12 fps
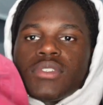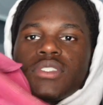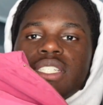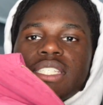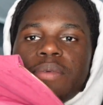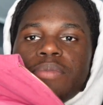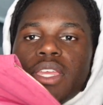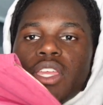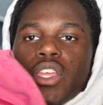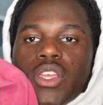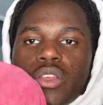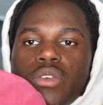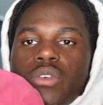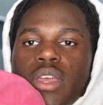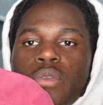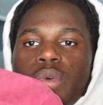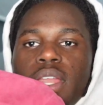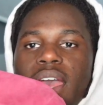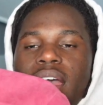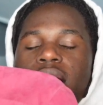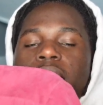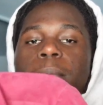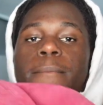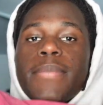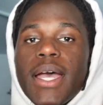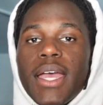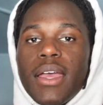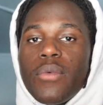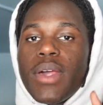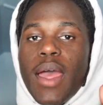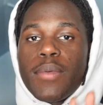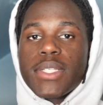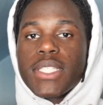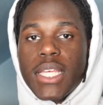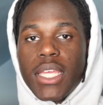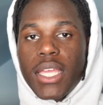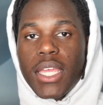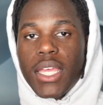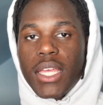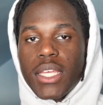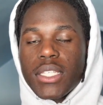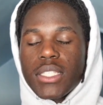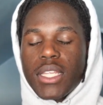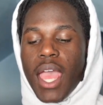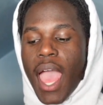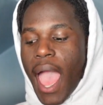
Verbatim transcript: Just something cute and whatnot. But what I was thinking is